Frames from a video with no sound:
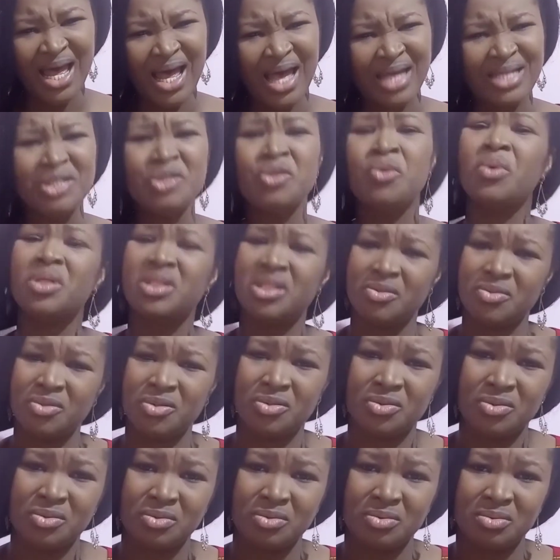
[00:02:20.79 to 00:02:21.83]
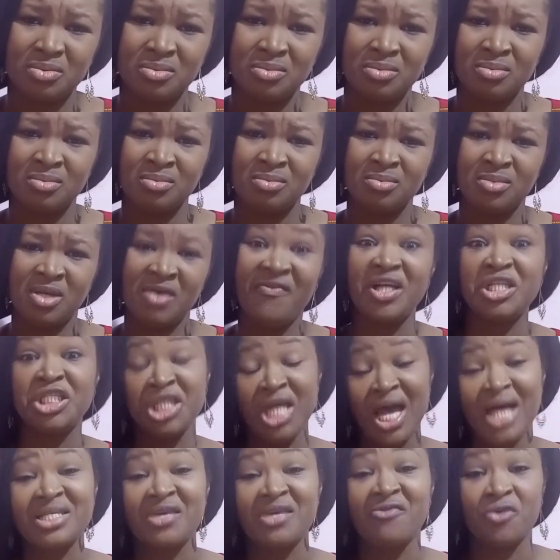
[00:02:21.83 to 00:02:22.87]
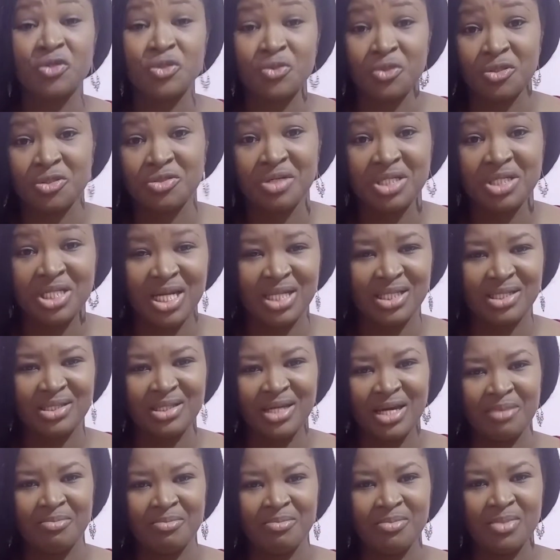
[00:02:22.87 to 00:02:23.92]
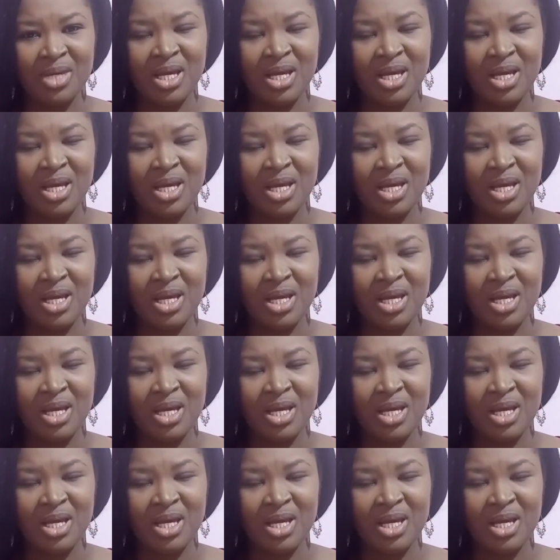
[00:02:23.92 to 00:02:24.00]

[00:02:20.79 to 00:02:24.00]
I didn't know what else to do. In fact, she herself was frustrated at the time.